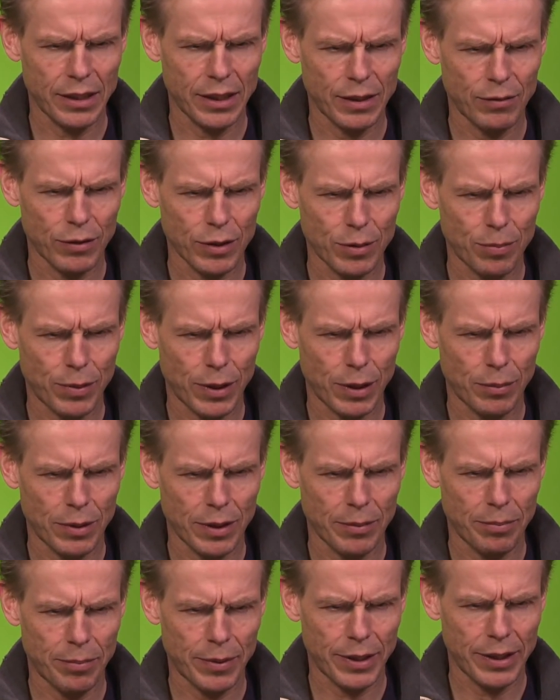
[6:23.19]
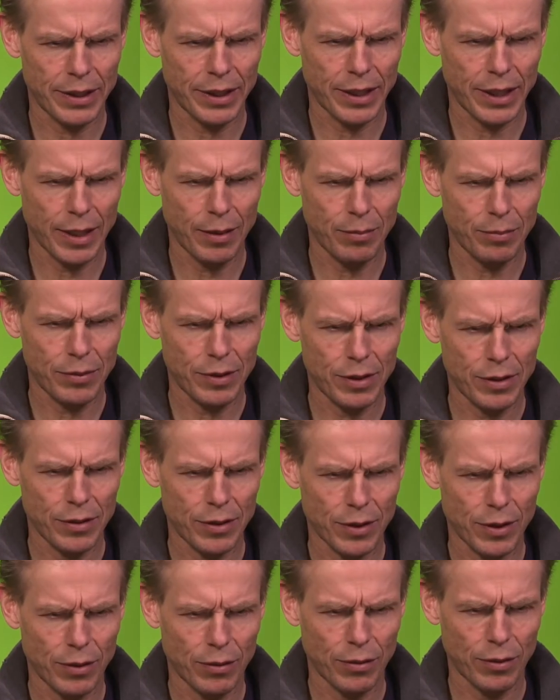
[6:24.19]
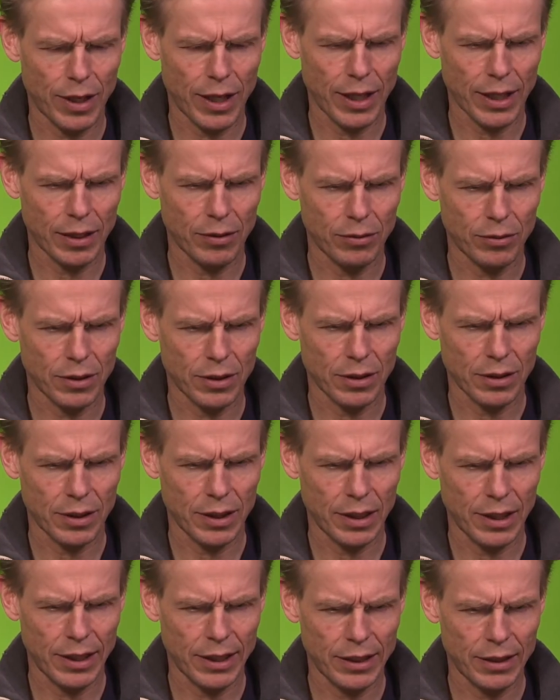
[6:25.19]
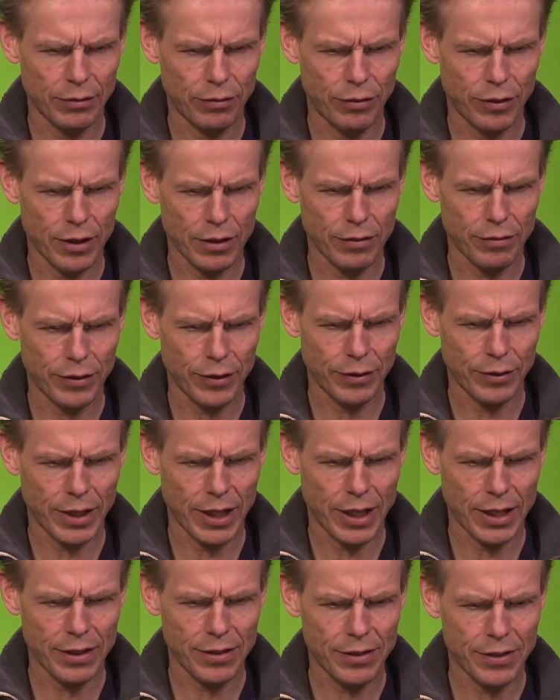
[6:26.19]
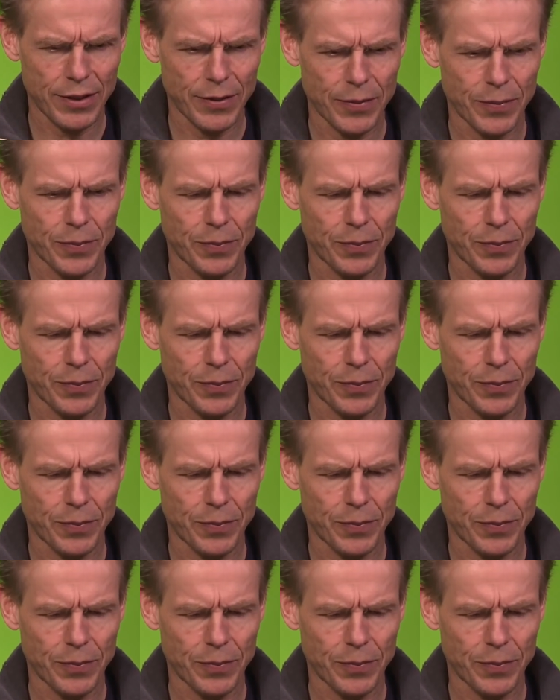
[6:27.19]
it was probably pretty empty, so I can delete the first few days.